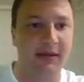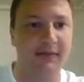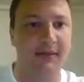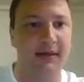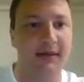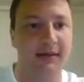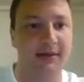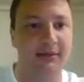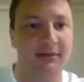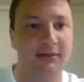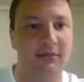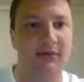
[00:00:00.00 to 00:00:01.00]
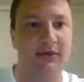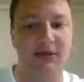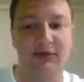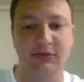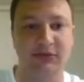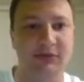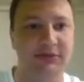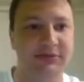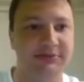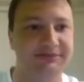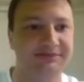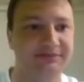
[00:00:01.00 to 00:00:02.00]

And then I'm going to use